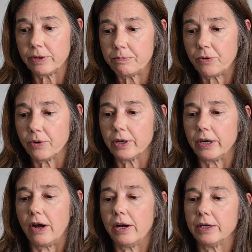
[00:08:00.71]

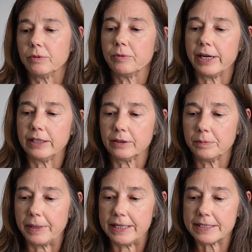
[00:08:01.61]
report on a regular
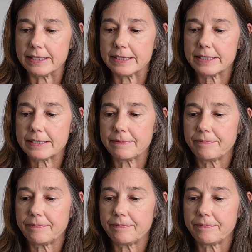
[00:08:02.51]
basis.